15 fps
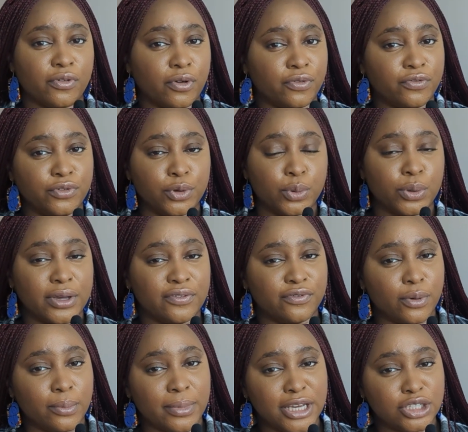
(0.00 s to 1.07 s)
a few
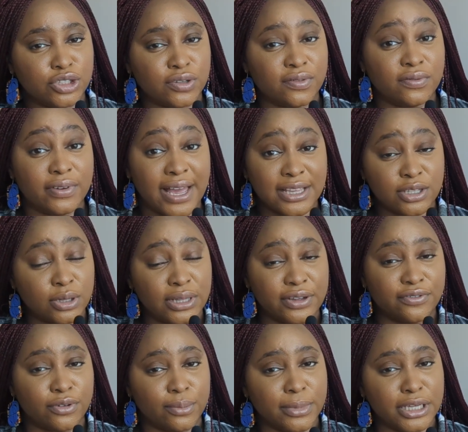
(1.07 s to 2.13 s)
information, vital
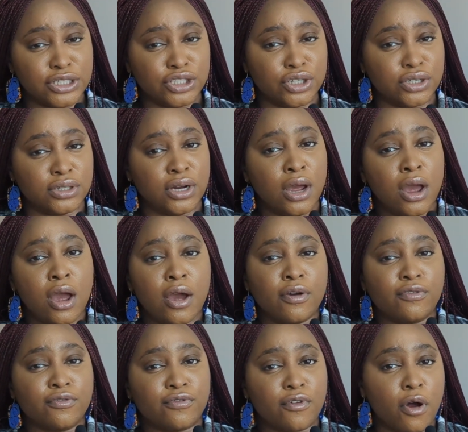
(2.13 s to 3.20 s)
information
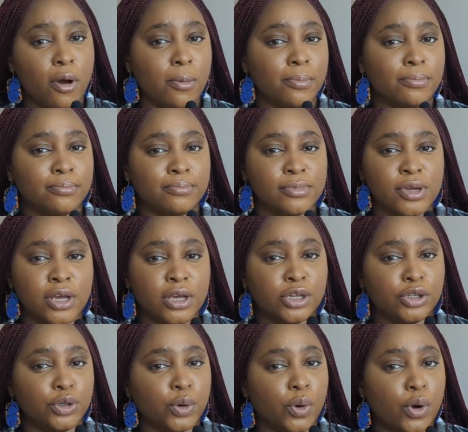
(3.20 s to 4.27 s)
from
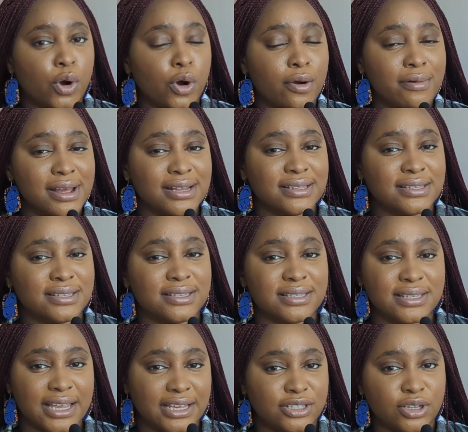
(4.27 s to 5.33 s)
your current
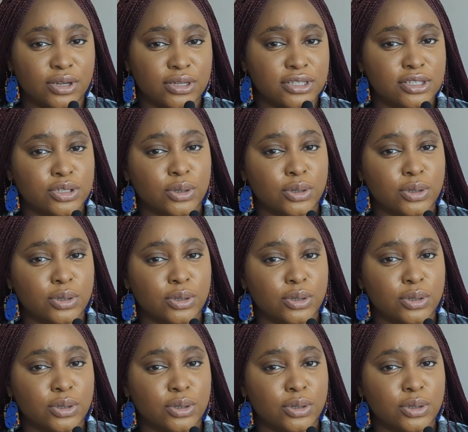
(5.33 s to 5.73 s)
status.